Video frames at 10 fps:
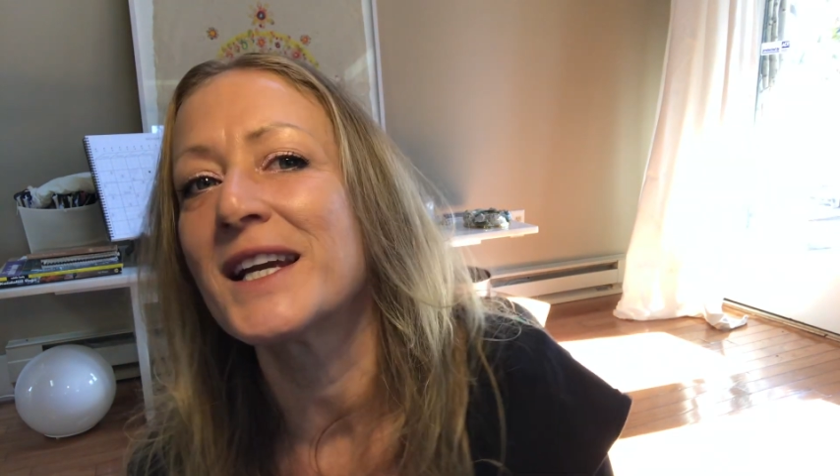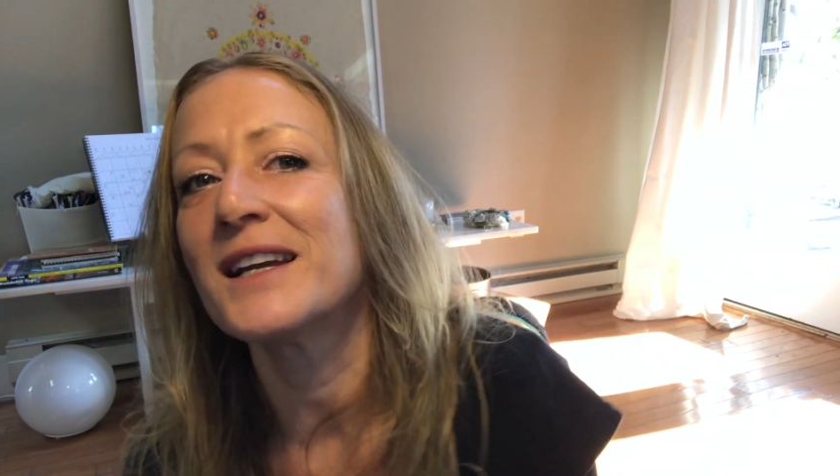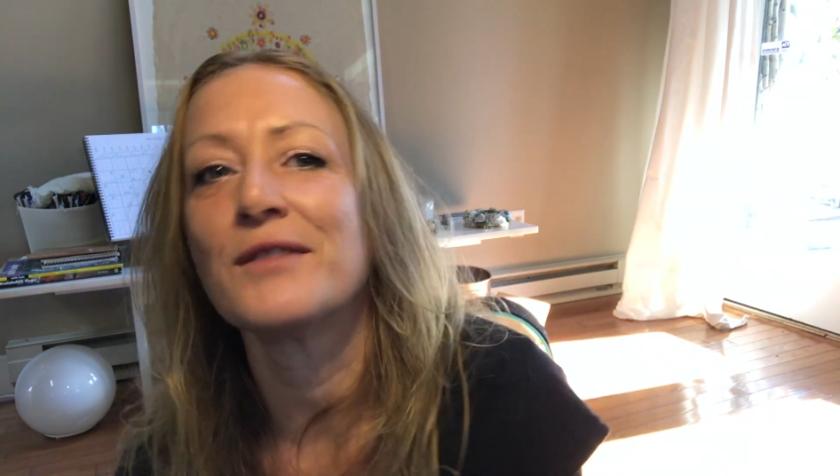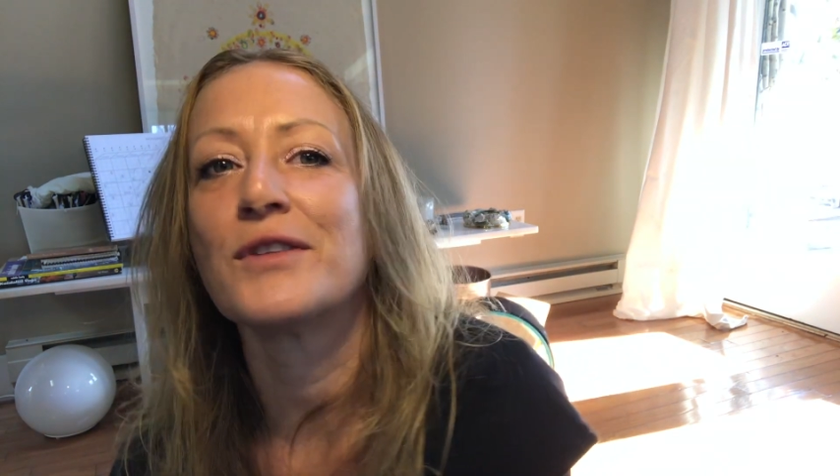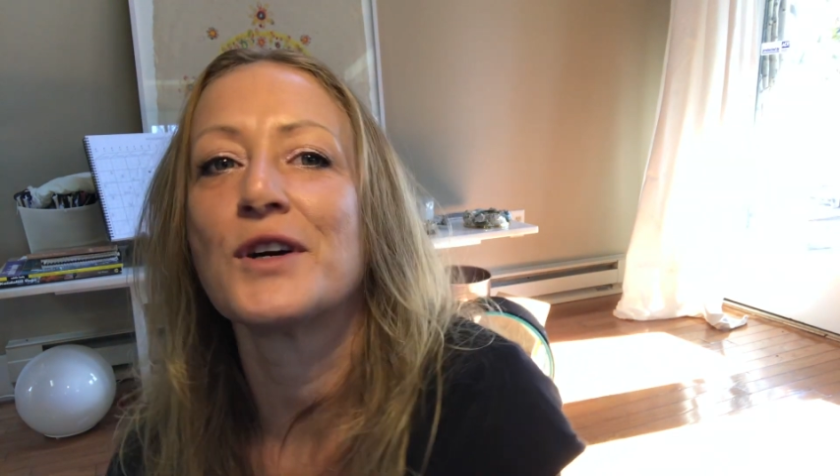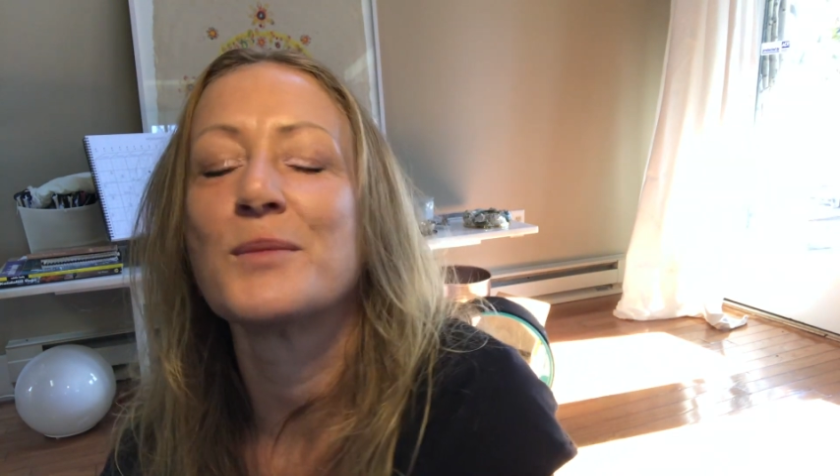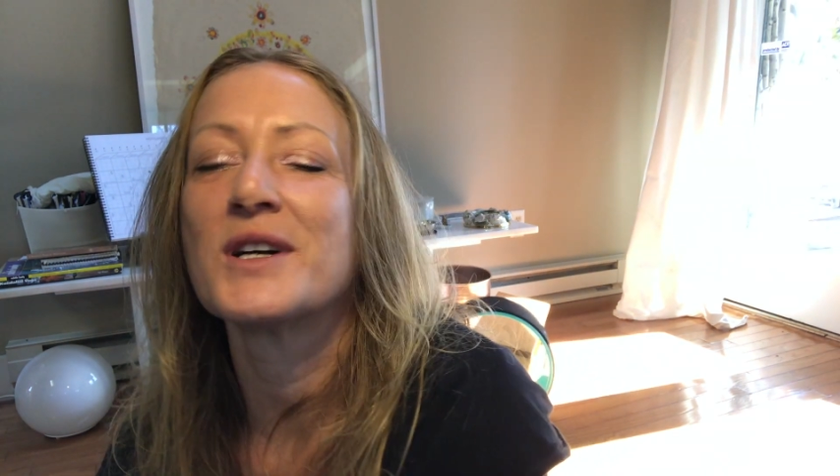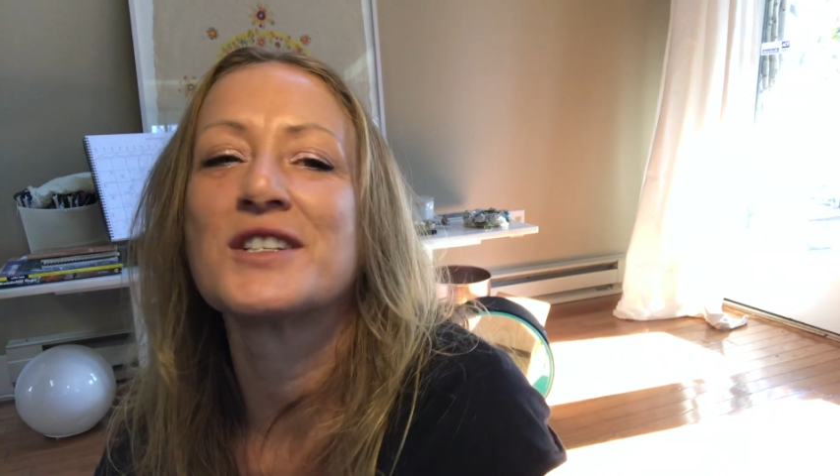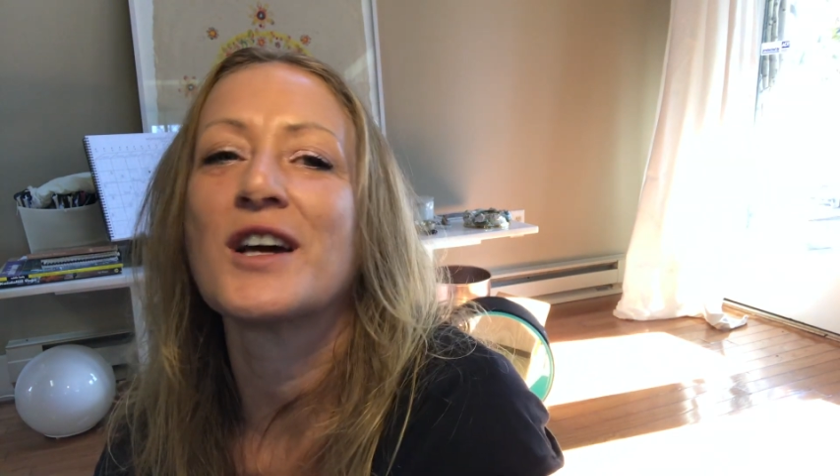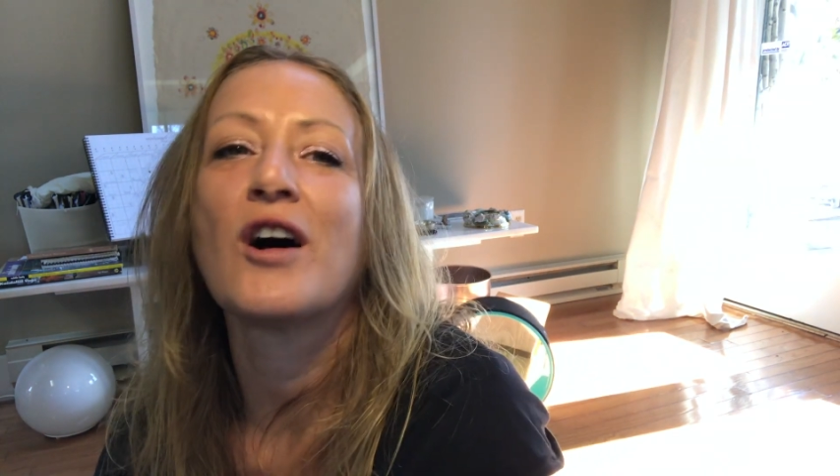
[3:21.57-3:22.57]
heat it very
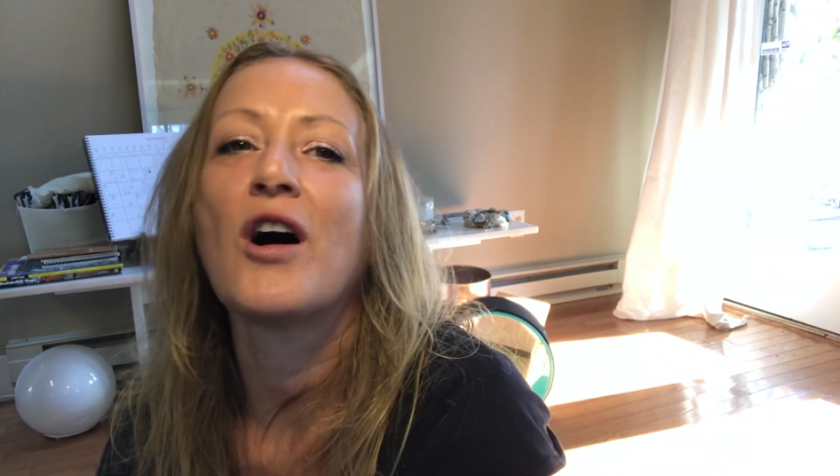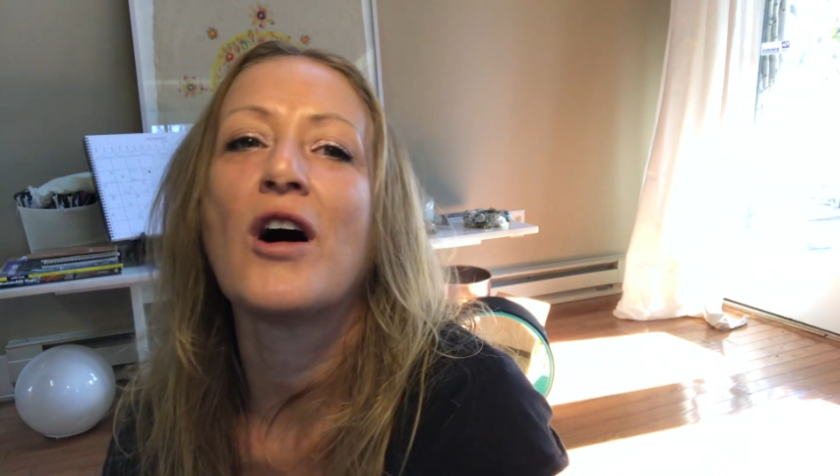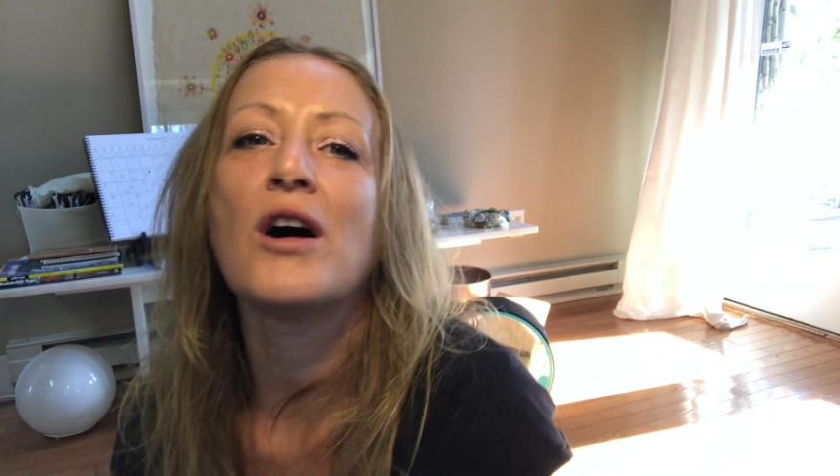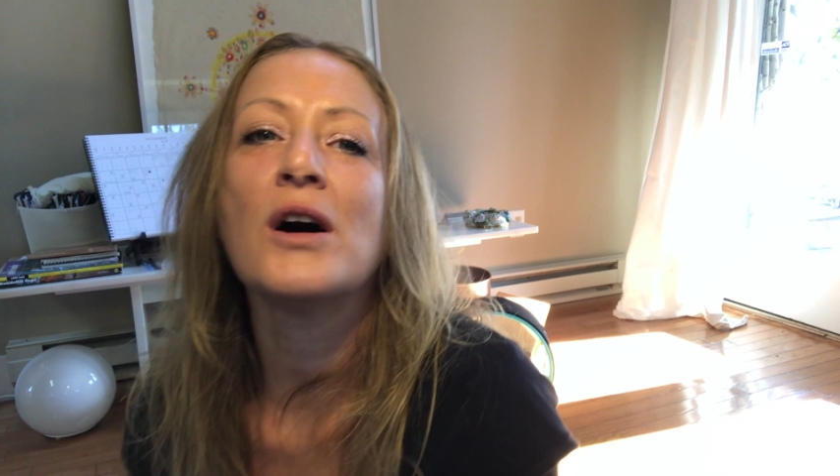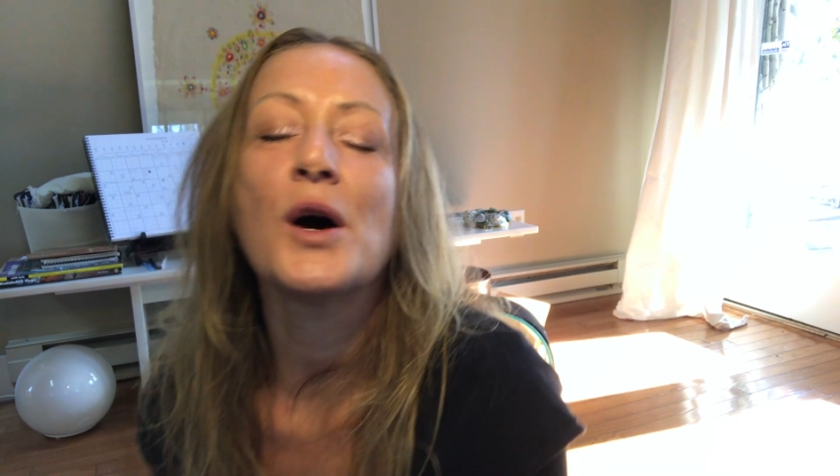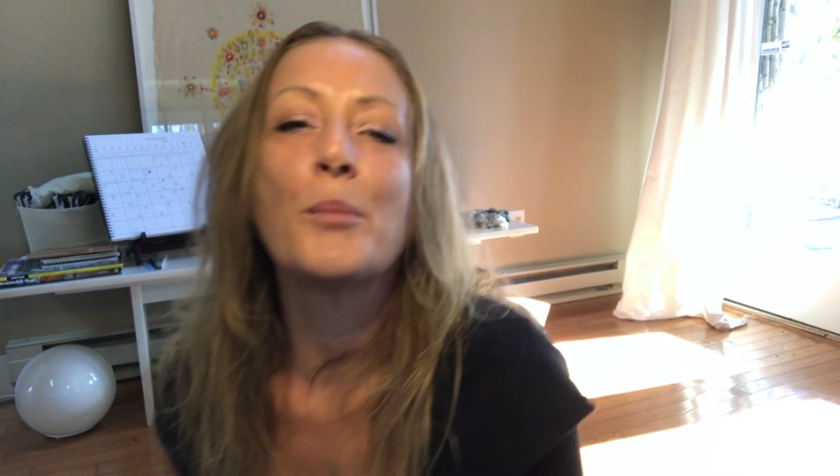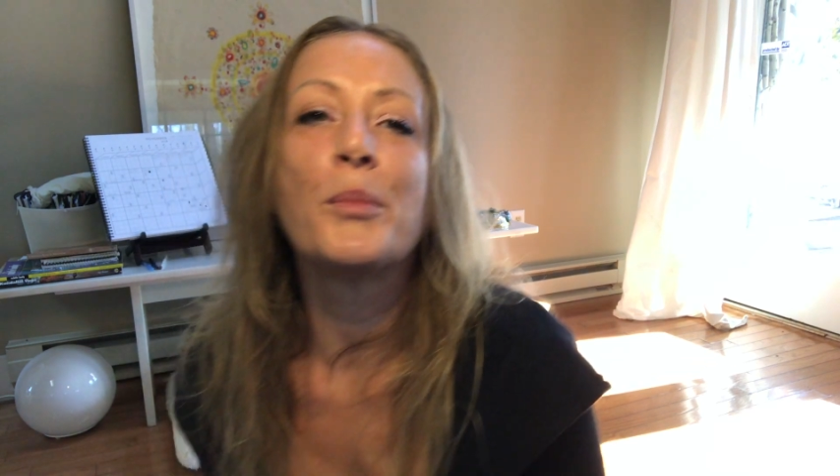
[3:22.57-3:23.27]
much at all,